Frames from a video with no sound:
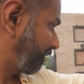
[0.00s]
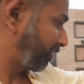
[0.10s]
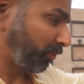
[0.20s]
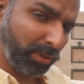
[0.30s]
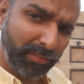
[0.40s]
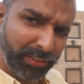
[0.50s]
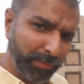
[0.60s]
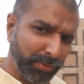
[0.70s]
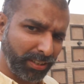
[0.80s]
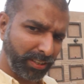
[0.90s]
there, the
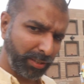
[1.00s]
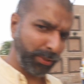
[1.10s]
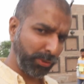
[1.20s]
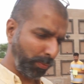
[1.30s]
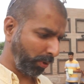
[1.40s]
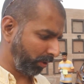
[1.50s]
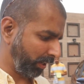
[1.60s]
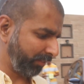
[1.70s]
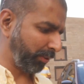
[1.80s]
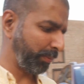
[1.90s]
ORVMs are a little bit small.
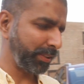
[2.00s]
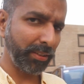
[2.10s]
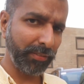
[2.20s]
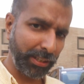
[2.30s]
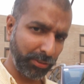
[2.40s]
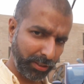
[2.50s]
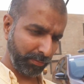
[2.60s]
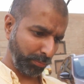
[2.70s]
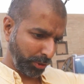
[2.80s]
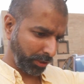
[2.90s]
I found myself actually
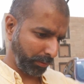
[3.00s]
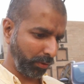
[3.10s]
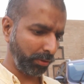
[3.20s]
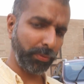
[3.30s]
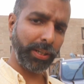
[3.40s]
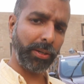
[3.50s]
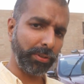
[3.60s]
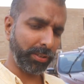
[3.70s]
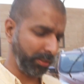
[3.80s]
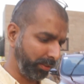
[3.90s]
pushing them all the way
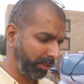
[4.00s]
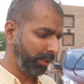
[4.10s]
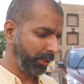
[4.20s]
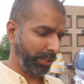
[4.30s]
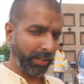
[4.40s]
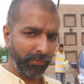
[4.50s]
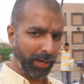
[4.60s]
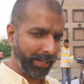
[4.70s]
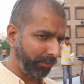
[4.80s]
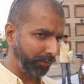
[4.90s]
out to get a
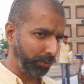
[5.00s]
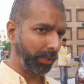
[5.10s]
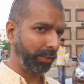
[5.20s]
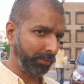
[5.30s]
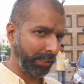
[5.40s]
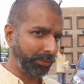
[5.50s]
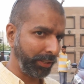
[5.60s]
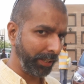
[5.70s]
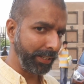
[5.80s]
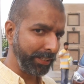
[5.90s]
wider view and
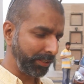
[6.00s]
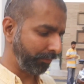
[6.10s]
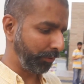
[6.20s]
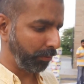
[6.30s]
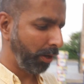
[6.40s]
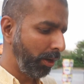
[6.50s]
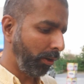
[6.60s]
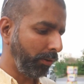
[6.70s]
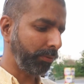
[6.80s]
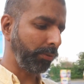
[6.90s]
actually get a decent view
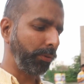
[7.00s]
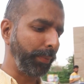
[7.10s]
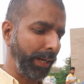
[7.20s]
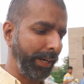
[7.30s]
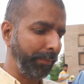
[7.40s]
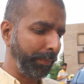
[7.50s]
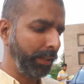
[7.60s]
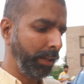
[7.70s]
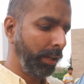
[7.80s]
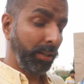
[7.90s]
of the road behind me.
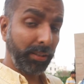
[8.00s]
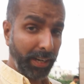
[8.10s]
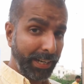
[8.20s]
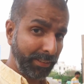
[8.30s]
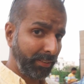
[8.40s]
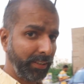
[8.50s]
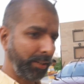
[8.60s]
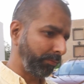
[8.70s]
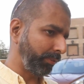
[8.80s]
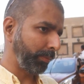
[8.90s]
The ride is really
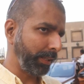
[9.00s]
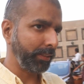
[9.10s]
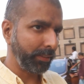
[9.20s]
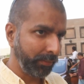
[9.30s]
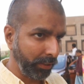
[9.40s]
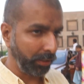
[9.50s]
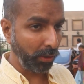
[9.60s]
comfortable. I think they've done a